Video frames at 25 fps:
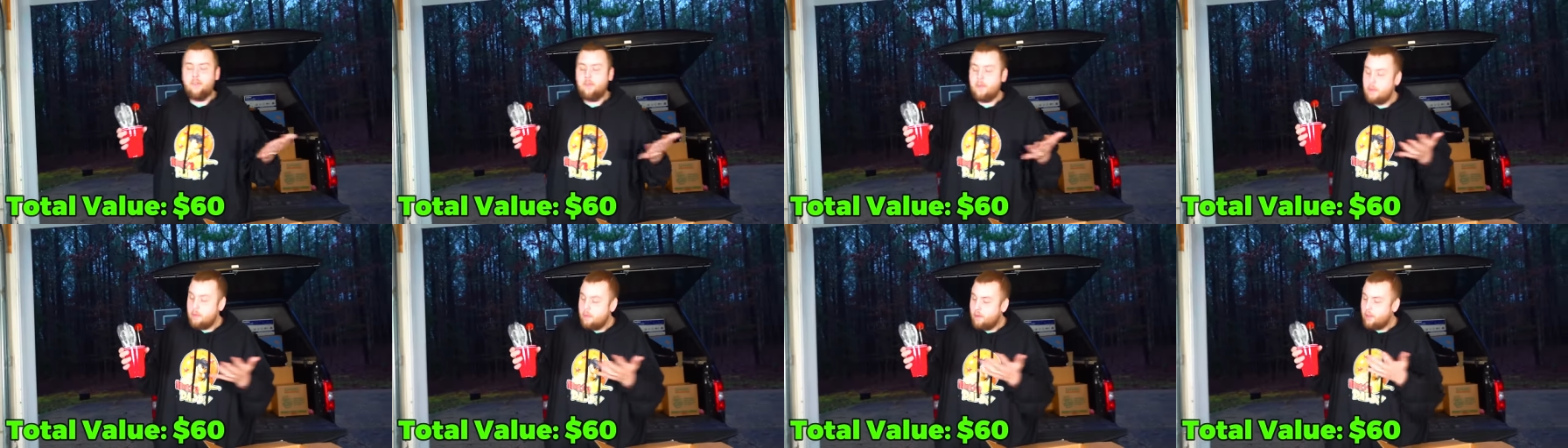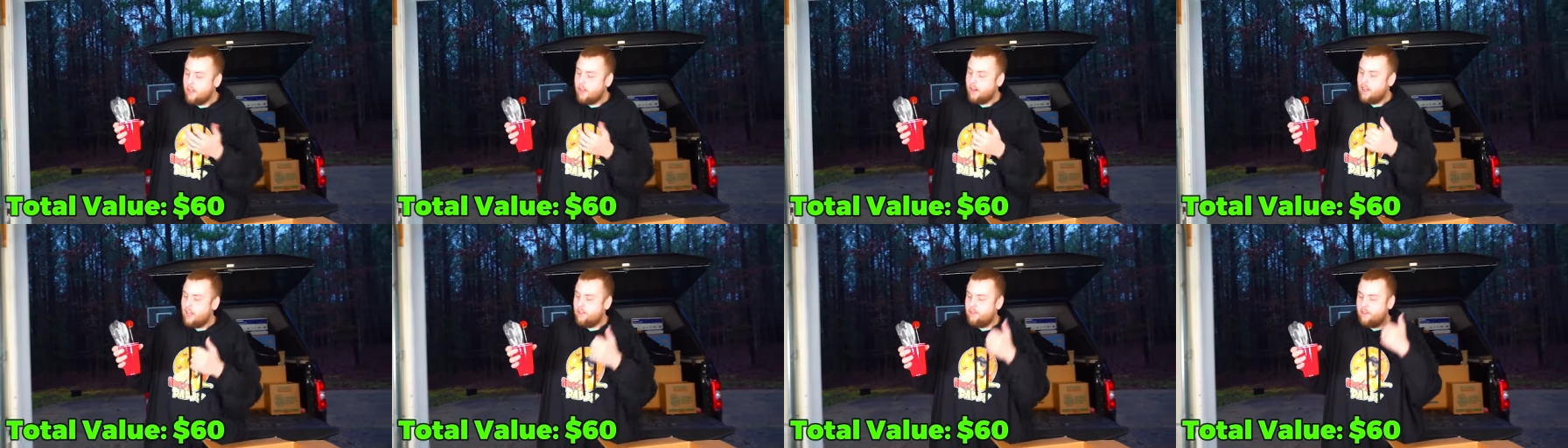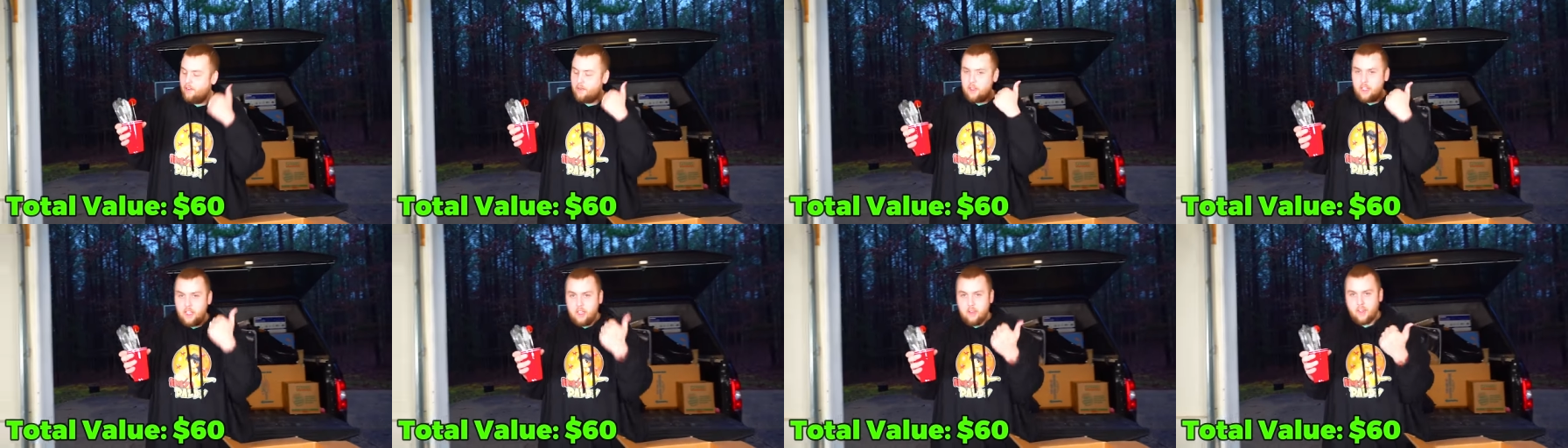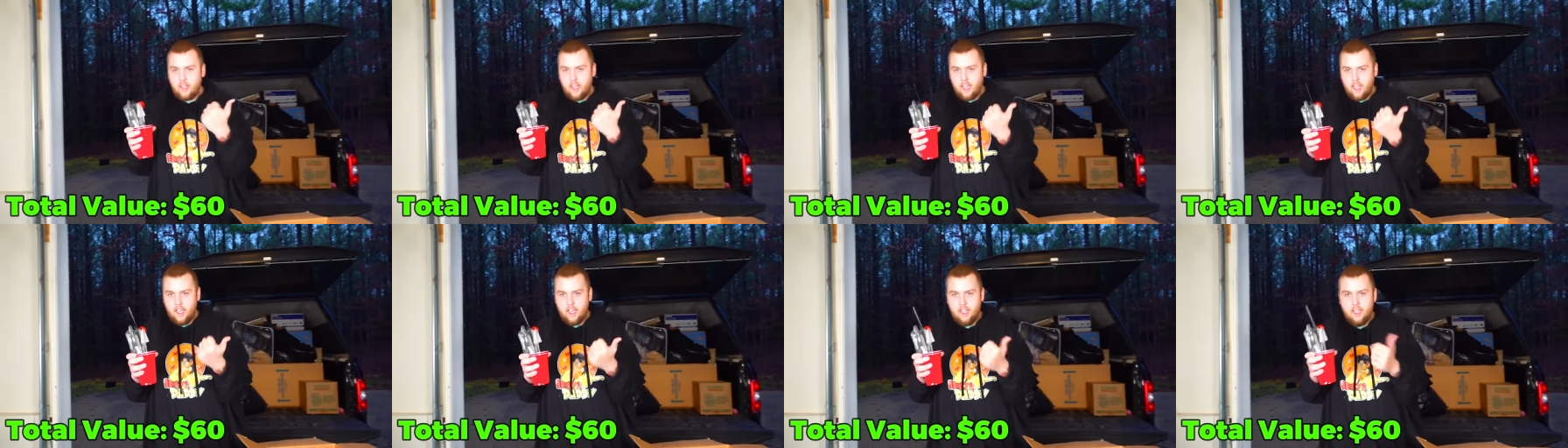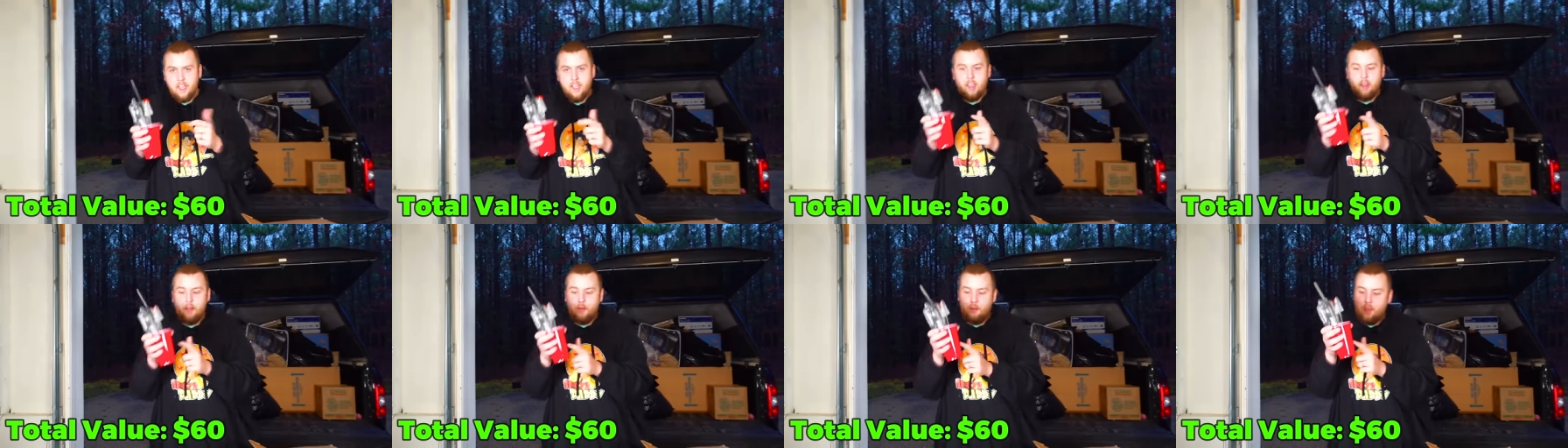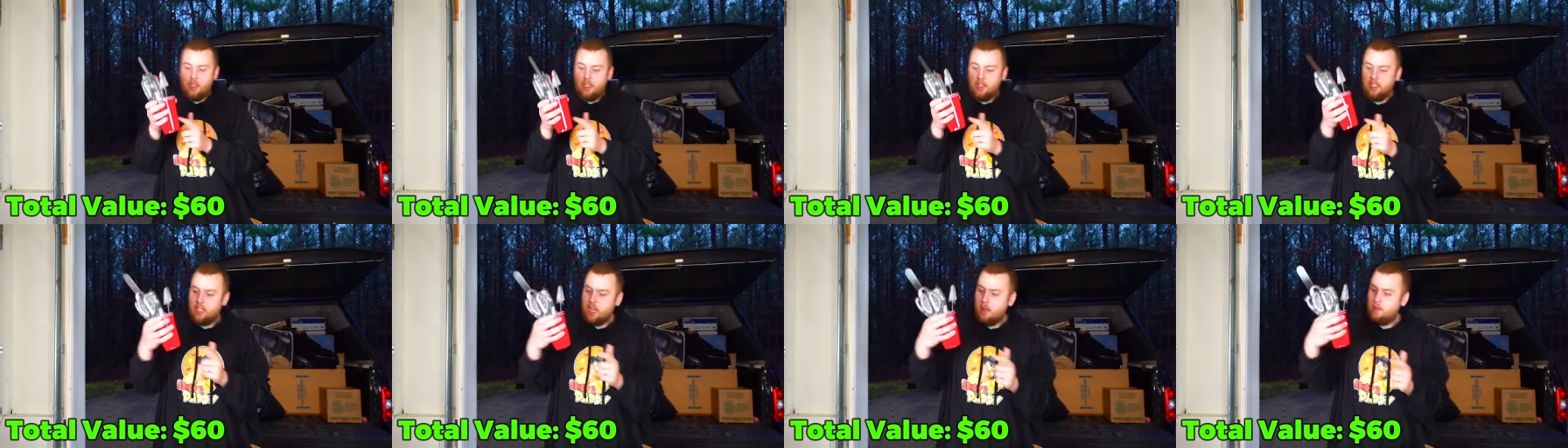People that are like from the UK,
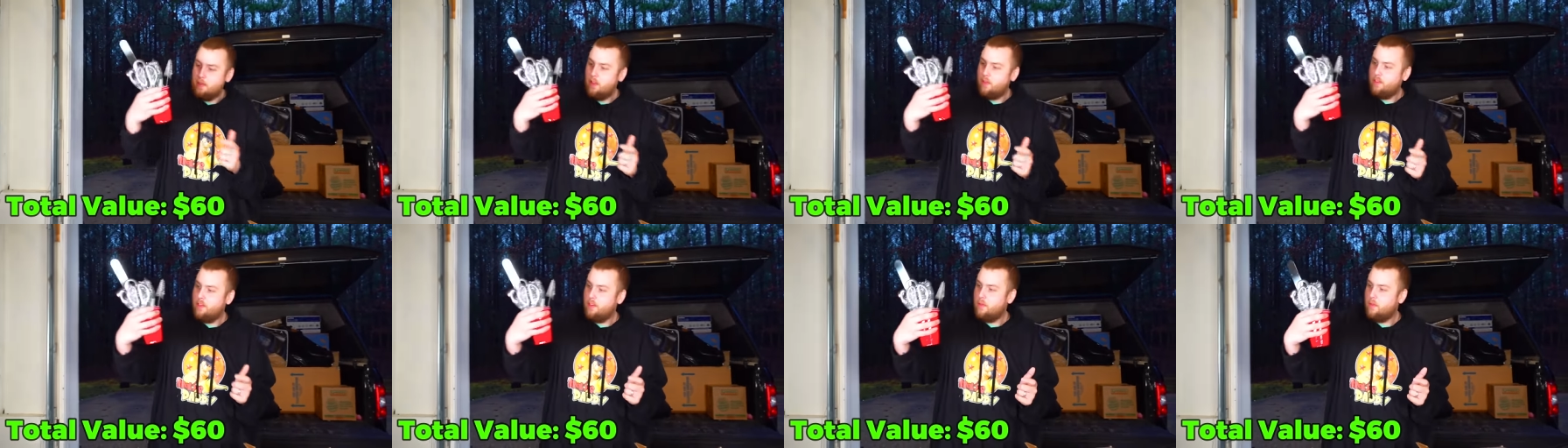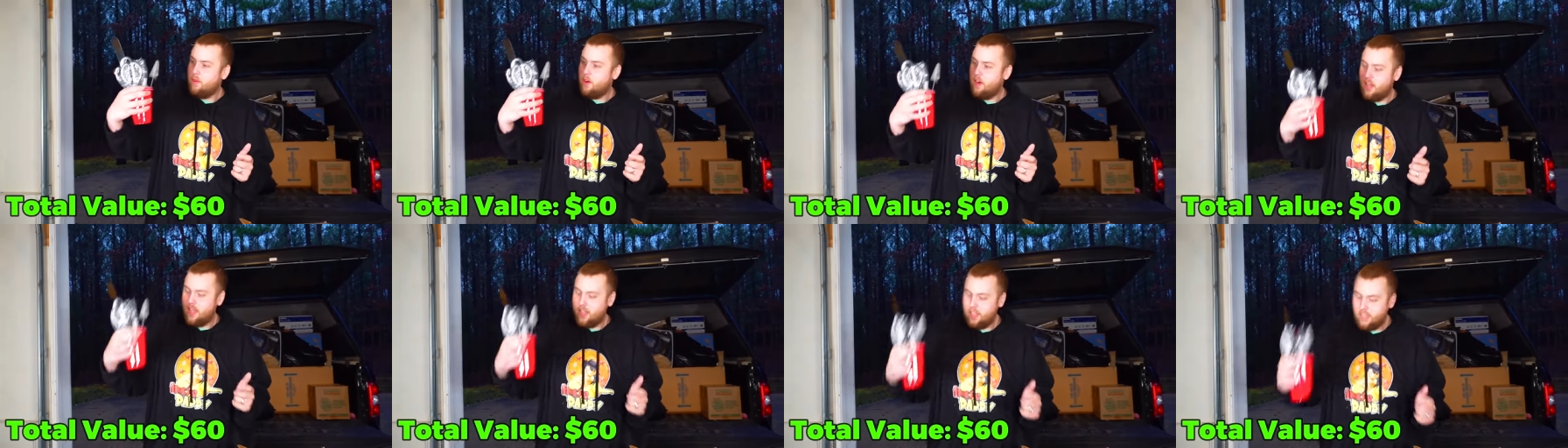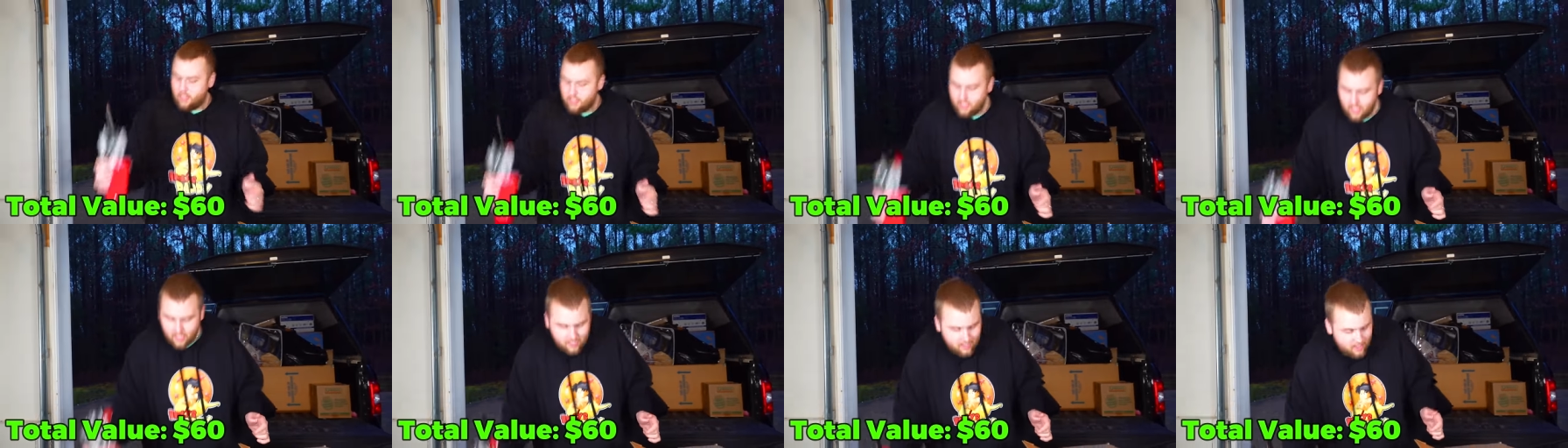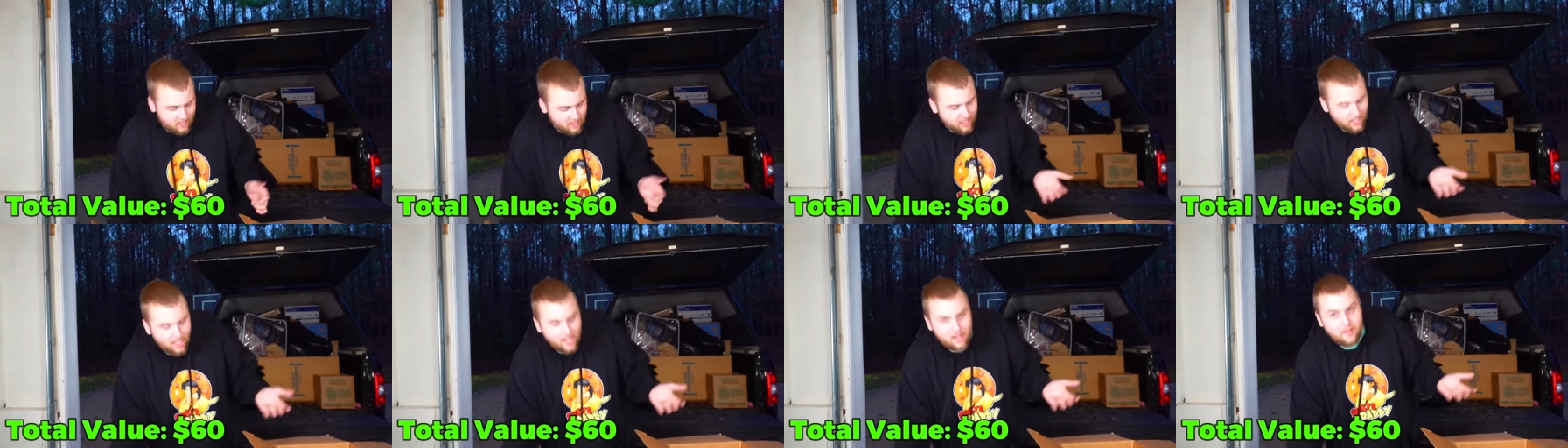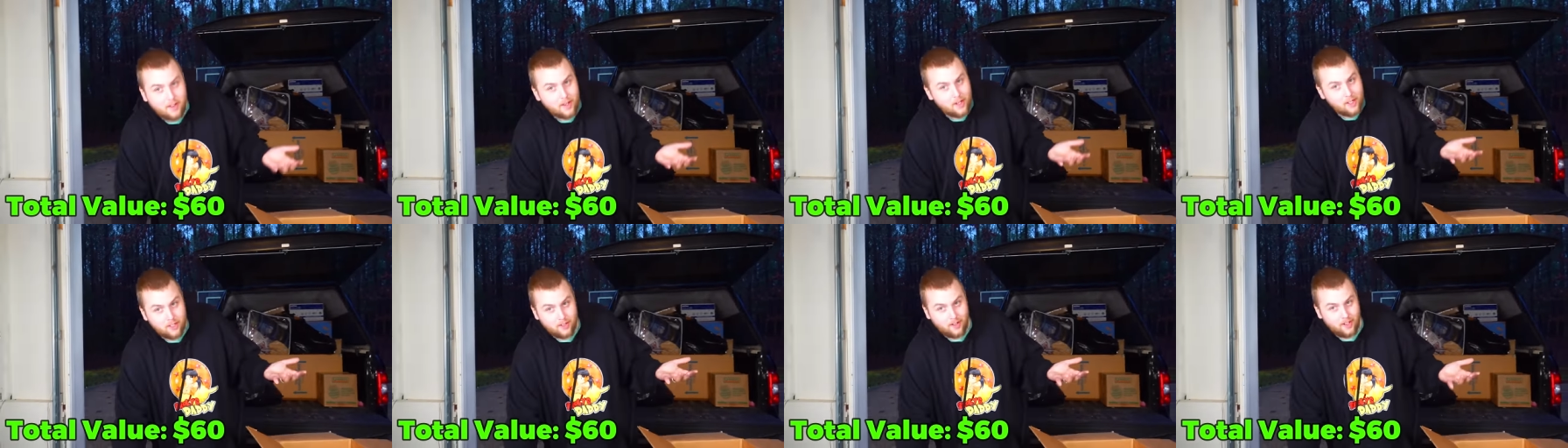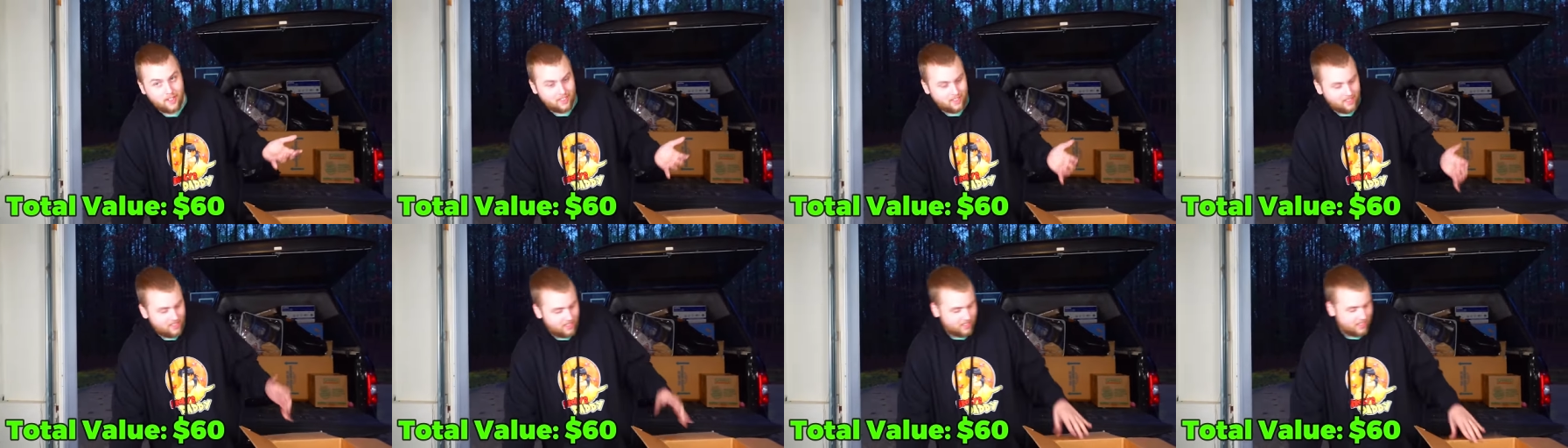please tell me if I'm right because that's just kind of
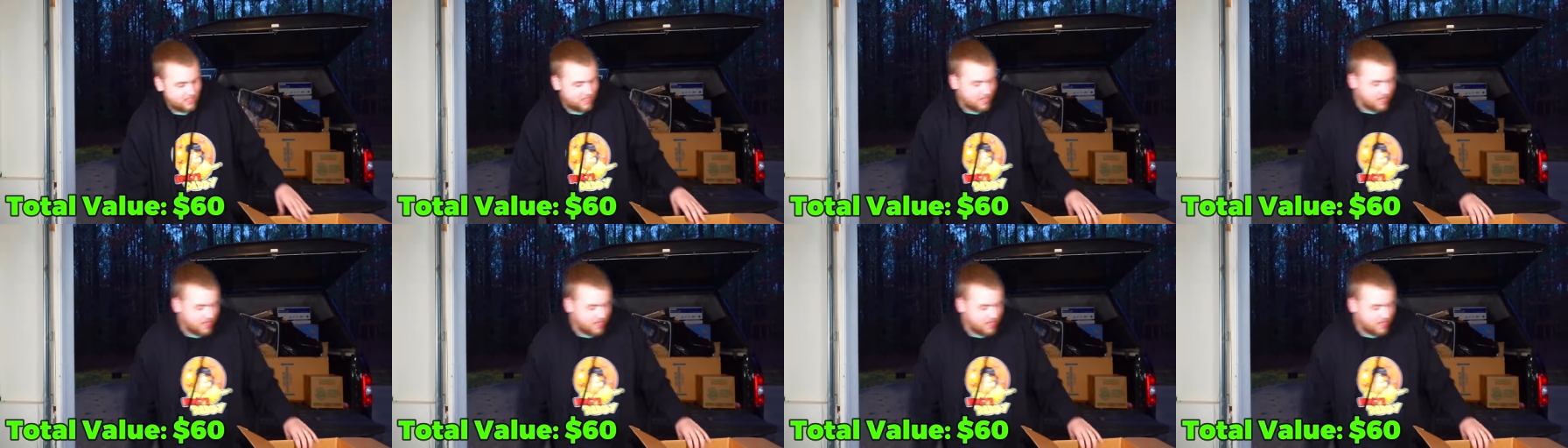interesting to